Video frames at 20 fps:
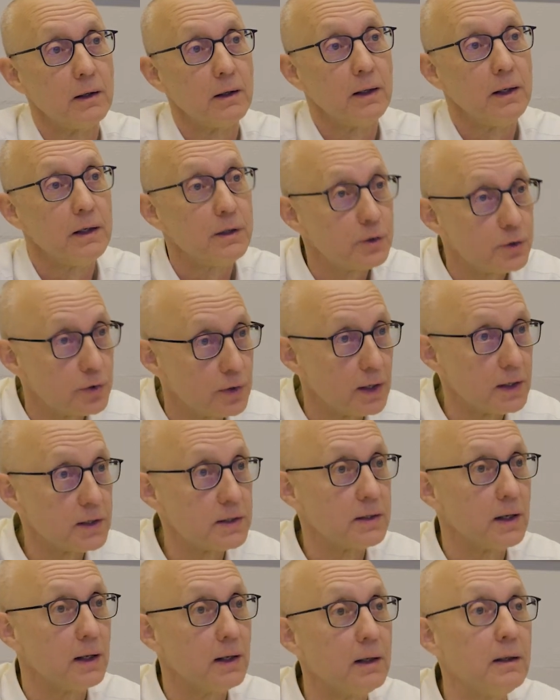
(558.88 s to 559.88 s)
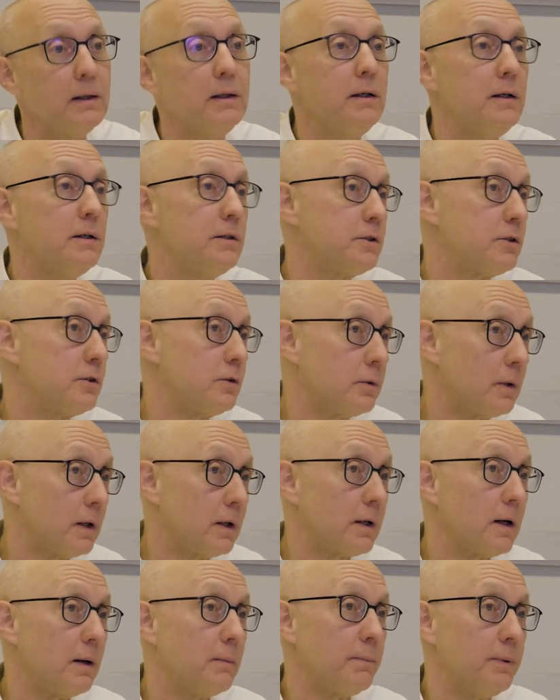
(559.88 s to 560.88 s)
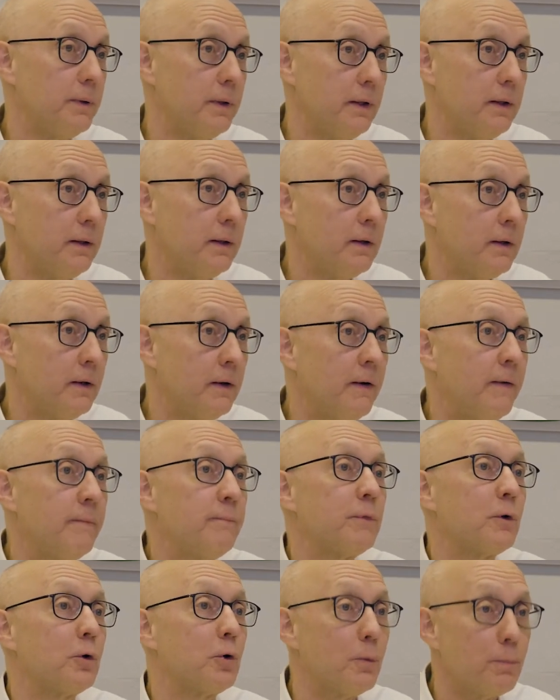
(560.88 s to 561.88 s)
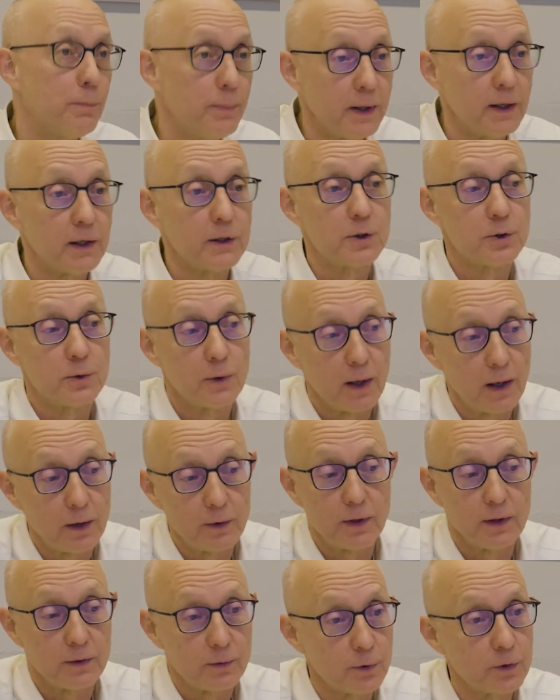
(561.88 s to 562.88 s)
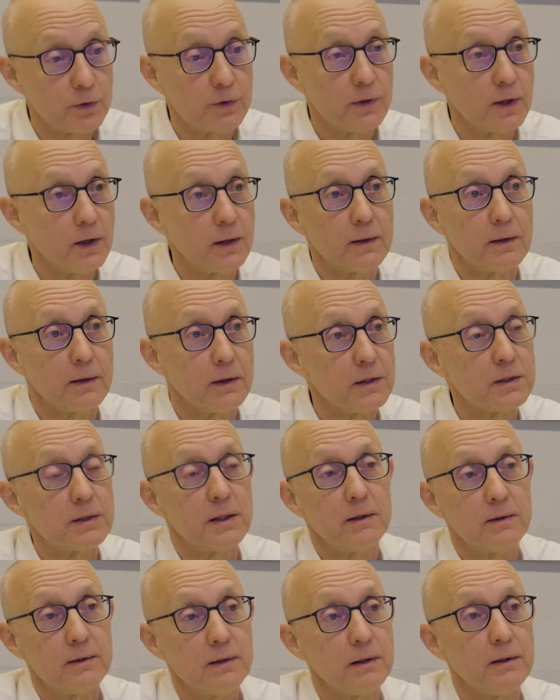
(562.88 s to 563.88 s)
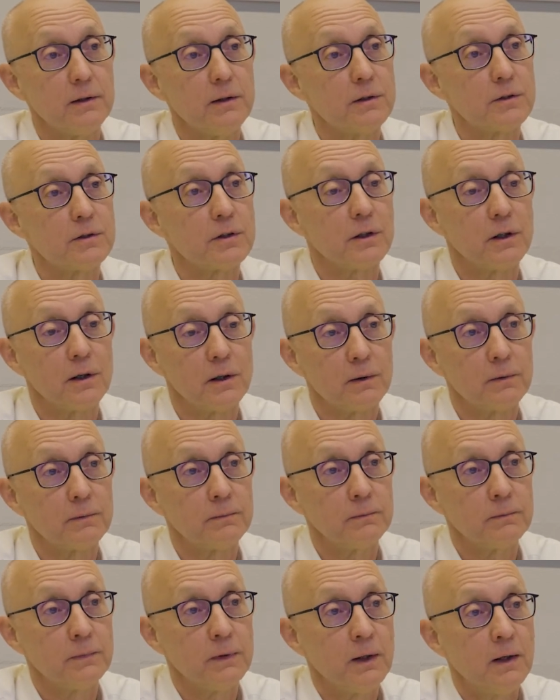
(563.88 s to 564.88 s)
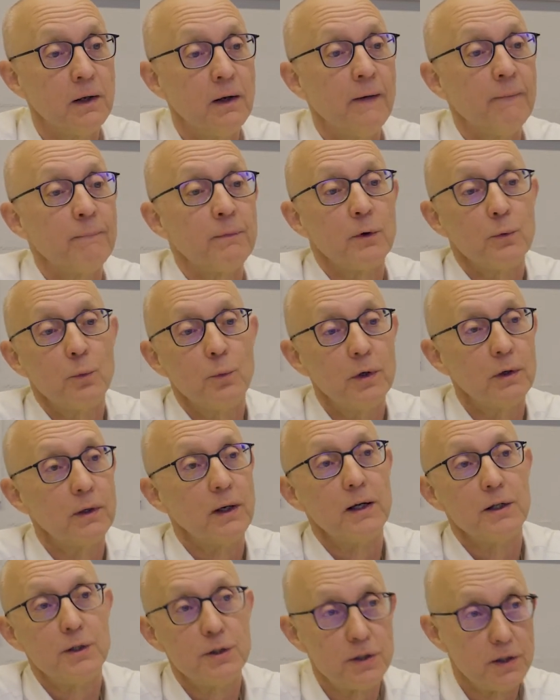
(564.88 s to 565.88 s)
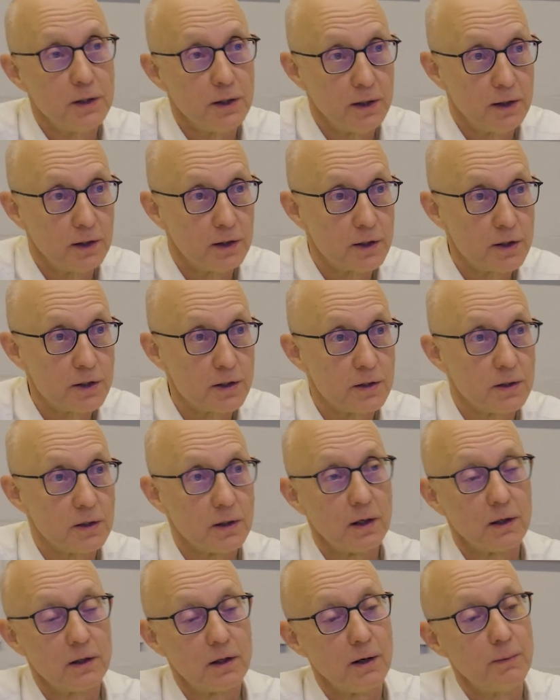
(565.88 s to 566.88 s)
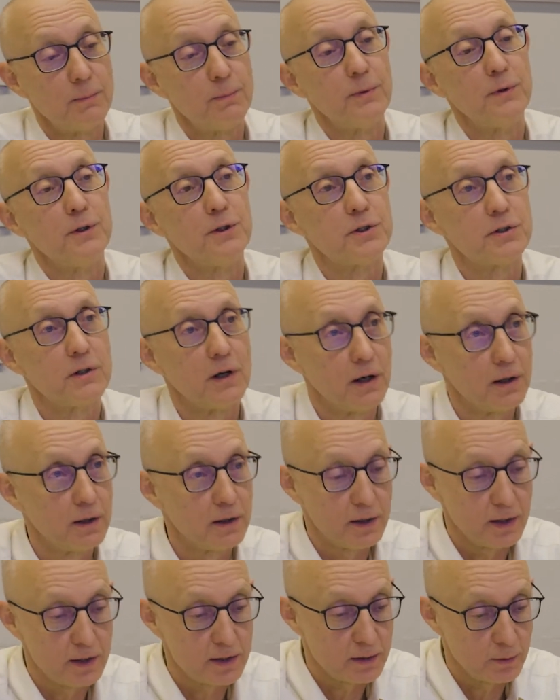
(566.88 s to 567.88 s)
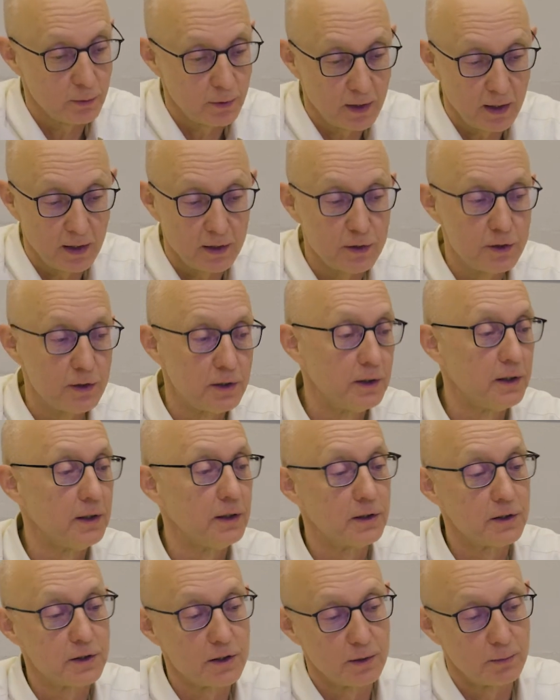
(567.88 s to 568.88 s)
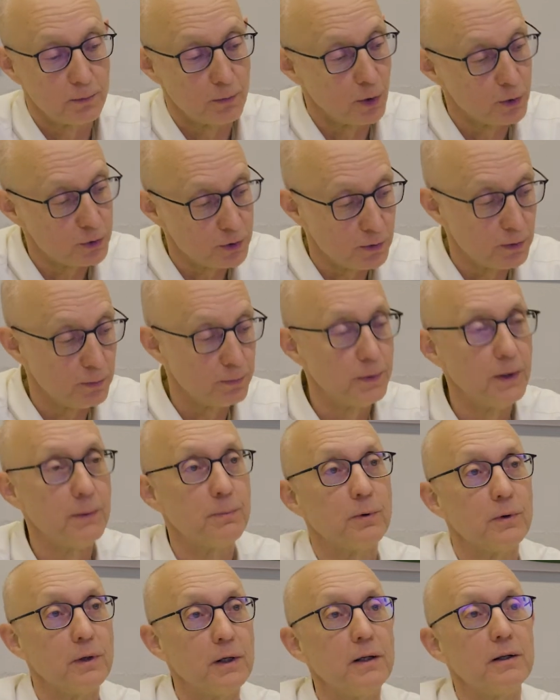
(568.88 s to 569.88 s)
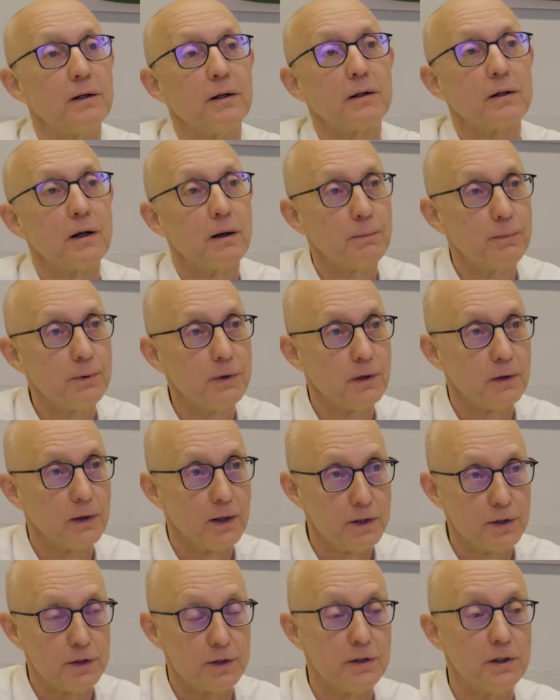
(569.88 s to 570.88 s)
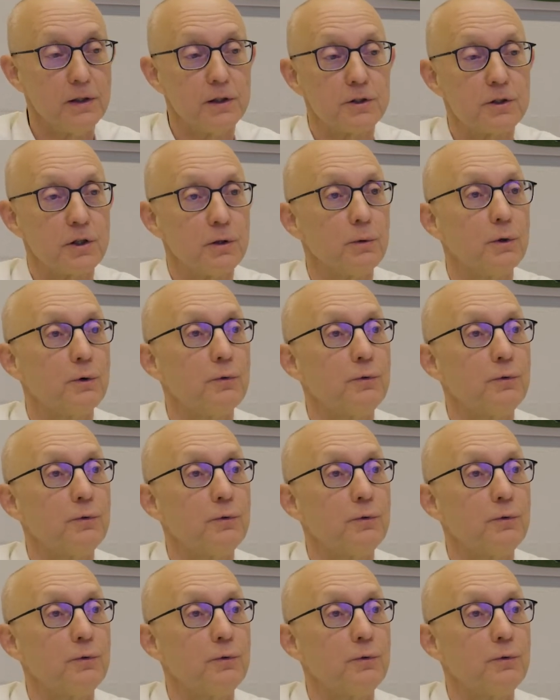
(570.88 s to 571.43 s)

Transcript: interest and leads to our company, compared to how that was done, say, 10 years ago. We're engineers. Our company started with engineers, and most of the people in our company are engineers, so we're